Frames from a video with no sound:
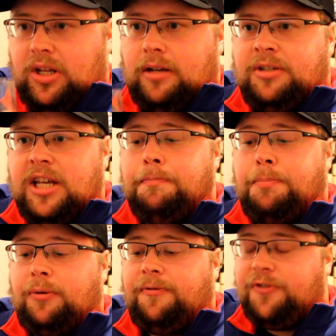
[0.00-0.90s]
I'm getting
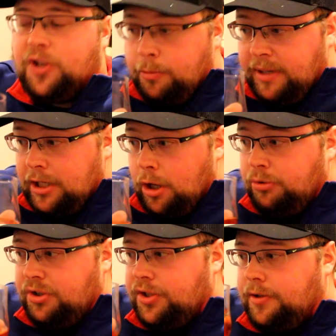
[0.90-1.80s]
perfumey
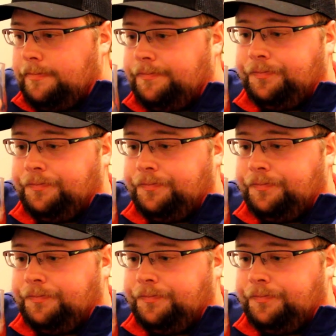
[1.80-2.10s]
notes.